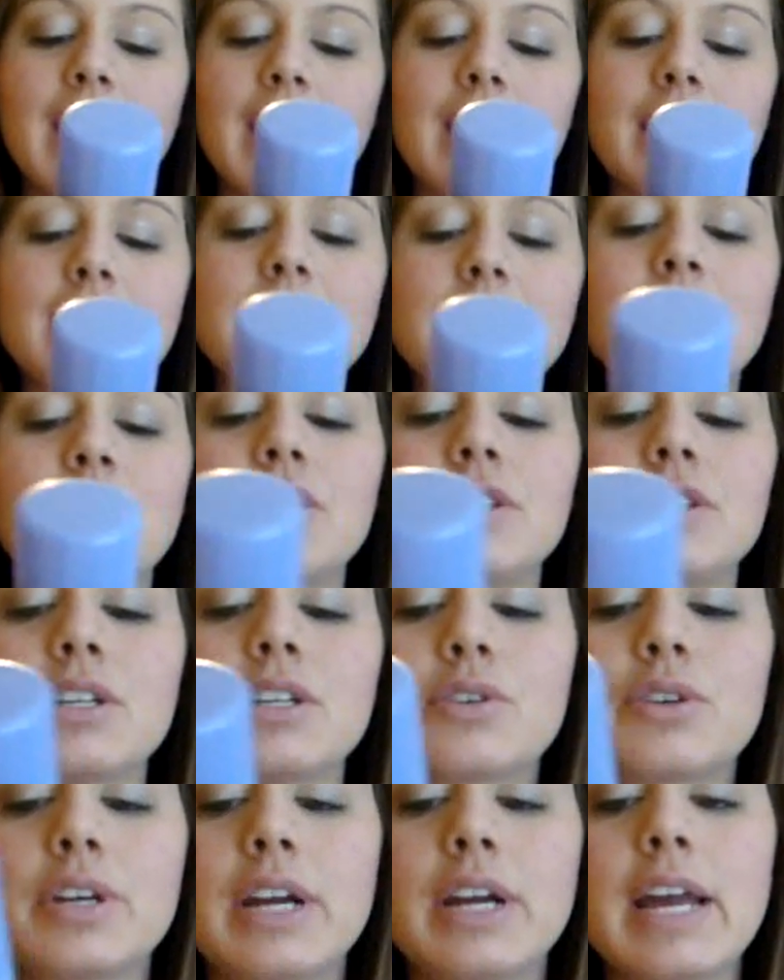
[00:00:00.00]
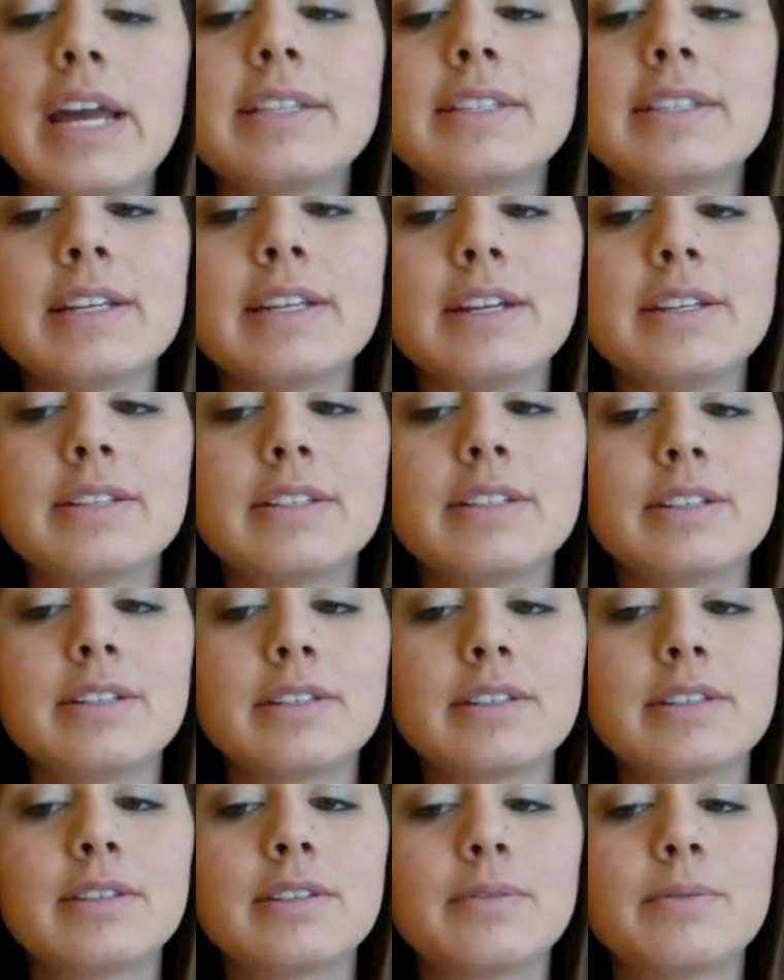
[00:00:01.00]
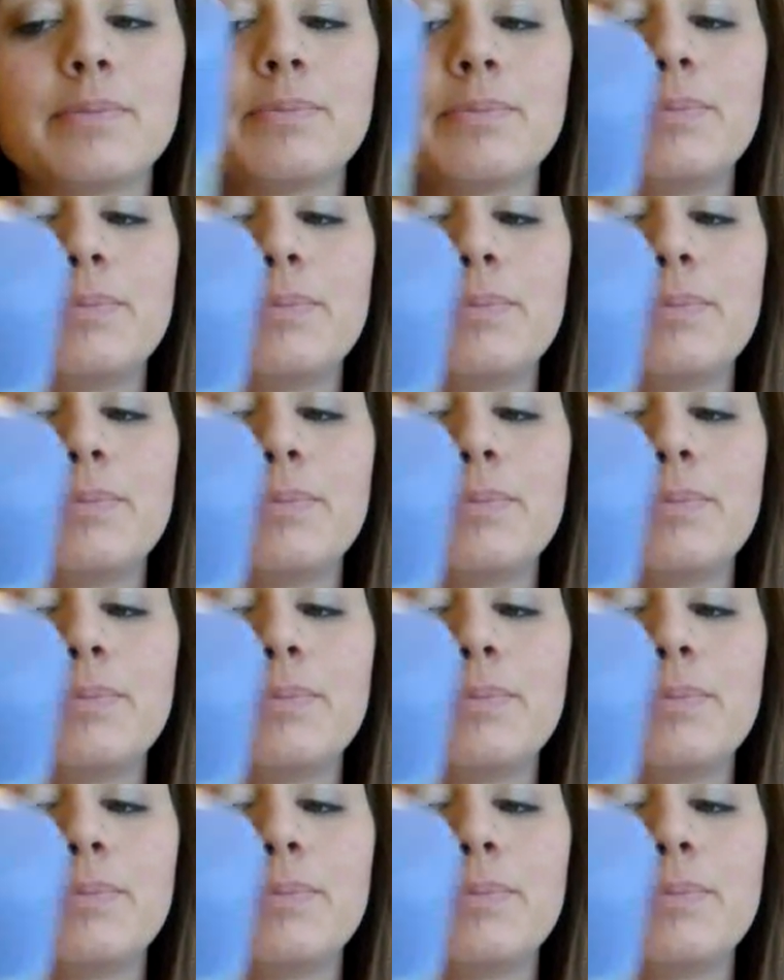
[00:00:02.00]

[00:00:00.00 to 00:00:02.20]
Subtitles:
and it says it creates an instant